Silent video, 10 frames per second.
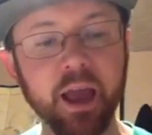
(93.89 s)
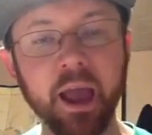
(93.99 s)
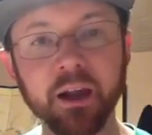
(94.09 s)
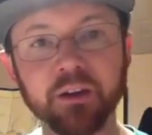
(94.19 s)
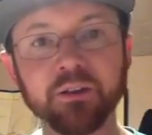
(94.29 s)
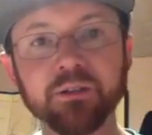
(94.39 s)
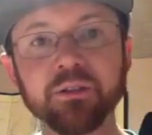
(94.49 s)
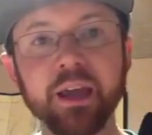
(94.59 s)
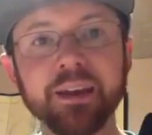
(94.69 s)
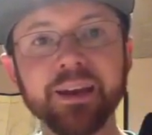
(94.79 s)
heirs,
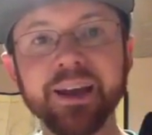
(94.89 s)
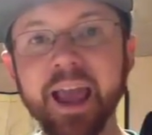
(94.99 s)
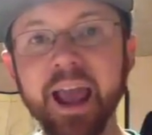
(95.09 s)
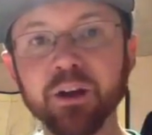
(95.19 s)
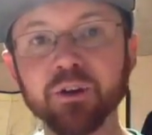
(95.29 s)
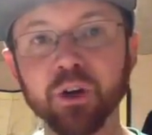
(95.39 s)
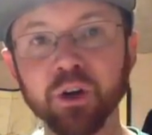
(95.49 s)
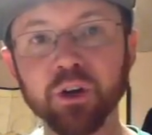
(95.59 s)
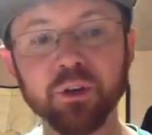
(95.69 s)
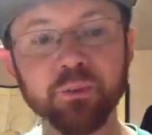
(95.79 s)
not
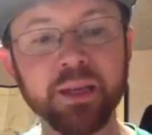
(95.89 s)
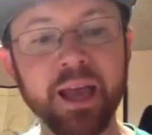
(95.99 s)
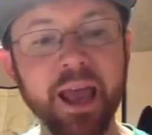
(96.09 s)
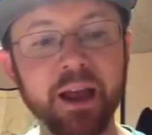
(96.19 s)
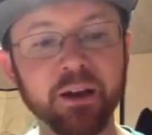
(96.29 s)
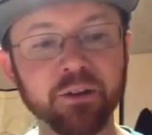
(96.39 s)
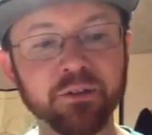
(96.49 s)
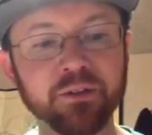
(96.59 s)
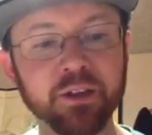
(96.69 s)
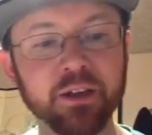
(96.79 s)
error, but
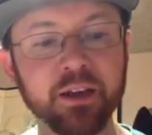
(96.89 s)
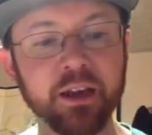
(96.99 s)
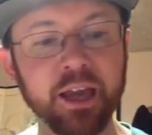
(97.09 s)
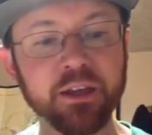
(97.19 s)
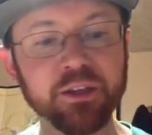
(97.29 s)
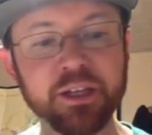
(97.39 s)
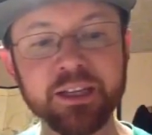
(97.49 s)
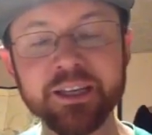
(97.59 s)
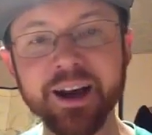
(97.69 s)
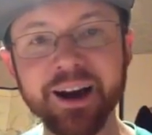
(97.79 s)
heirs, H
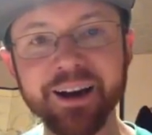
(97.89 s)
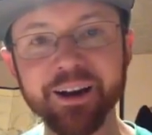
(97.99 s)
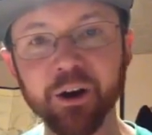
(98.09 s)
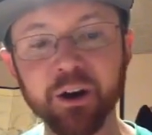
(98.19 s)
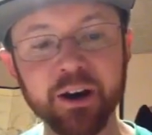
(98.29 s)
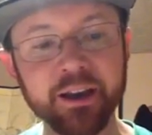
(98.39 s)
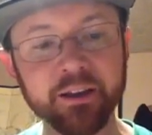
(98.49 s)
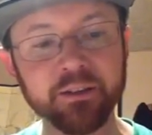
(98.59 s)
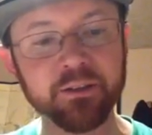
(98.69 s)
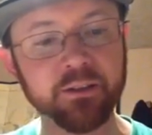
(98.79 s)
E I R
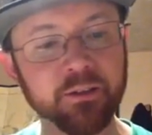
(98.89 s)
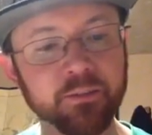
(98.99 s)
S,